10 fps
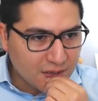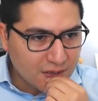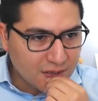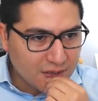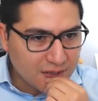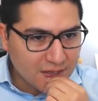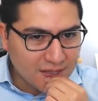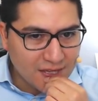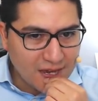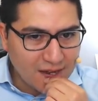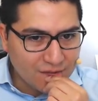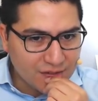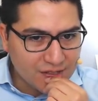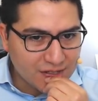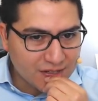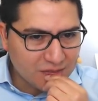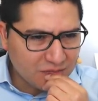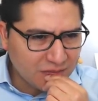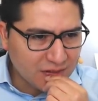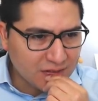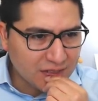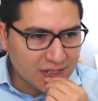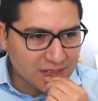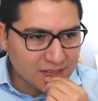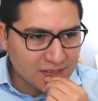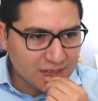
I think the average, well, actually,